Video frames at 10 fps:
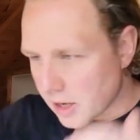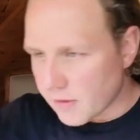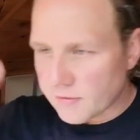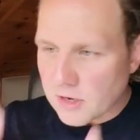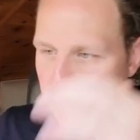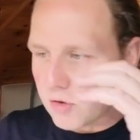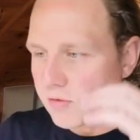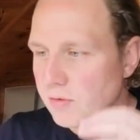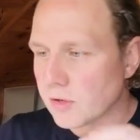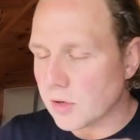have their
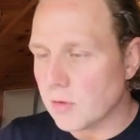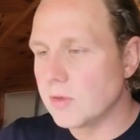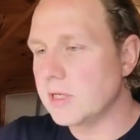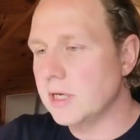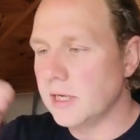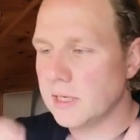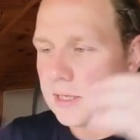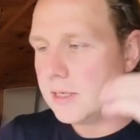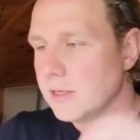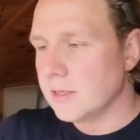movement. Obviously,
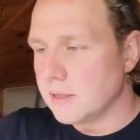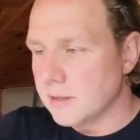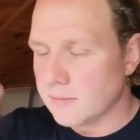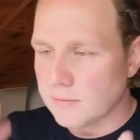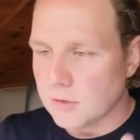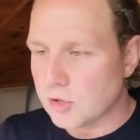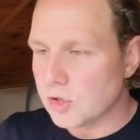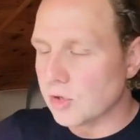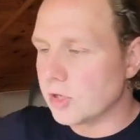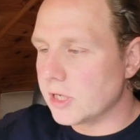um, you
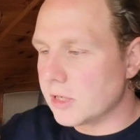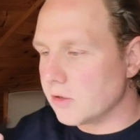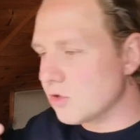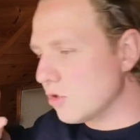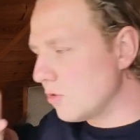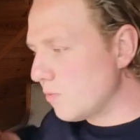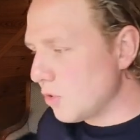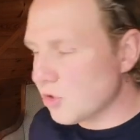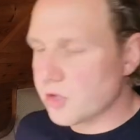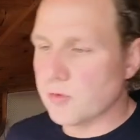yeah. shouldn't you shouldn't
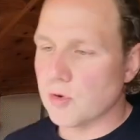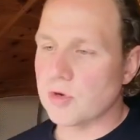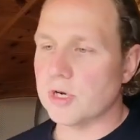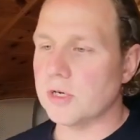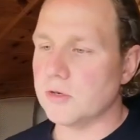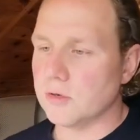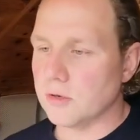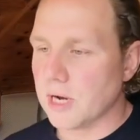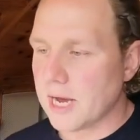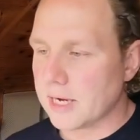push the water into
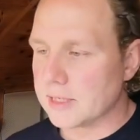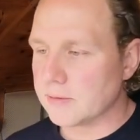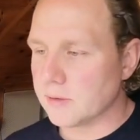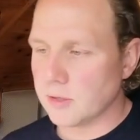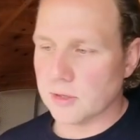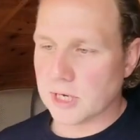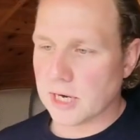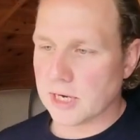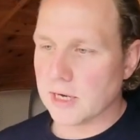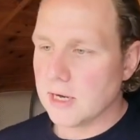your legs when you
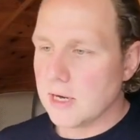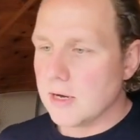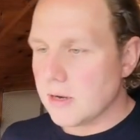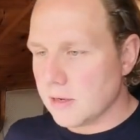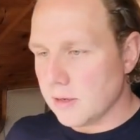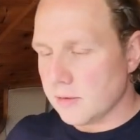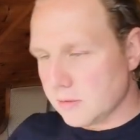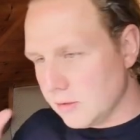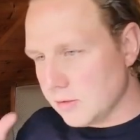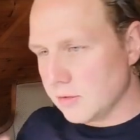kick. Uh,
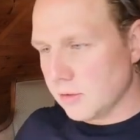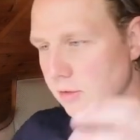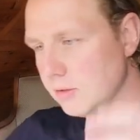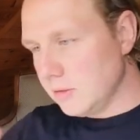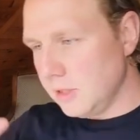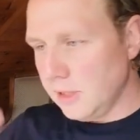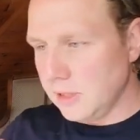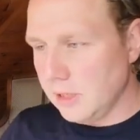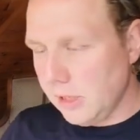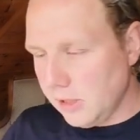so yeah. so, you,
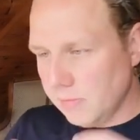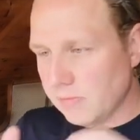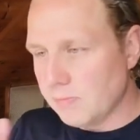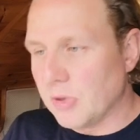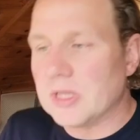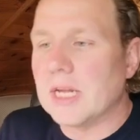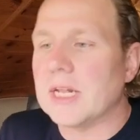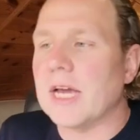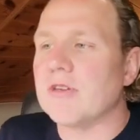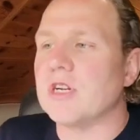you, but
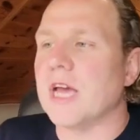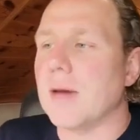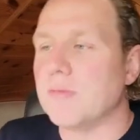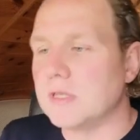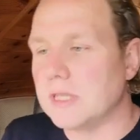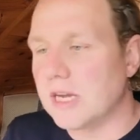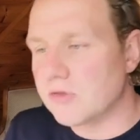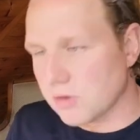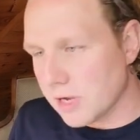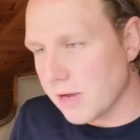that actually happens
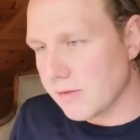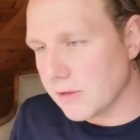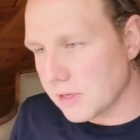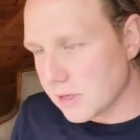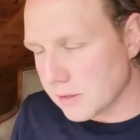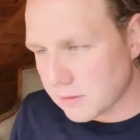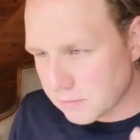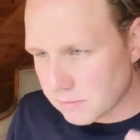naturally, I think, uh,